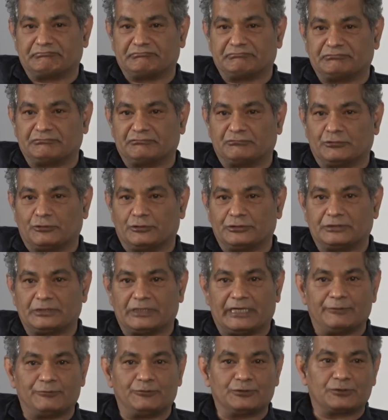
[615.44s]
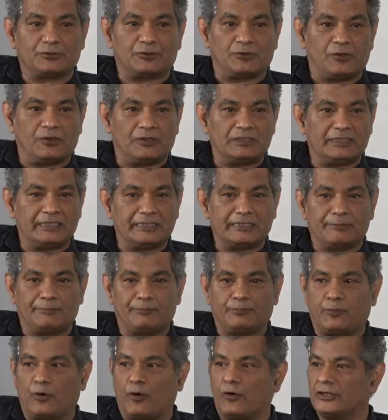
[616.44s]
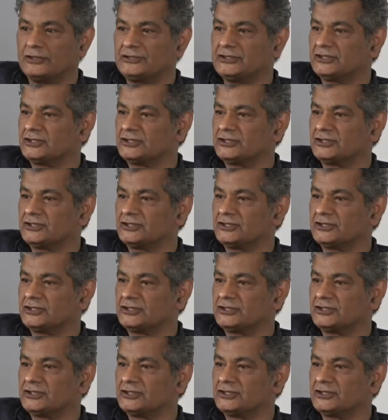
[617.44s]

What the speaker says: what I would call like a posh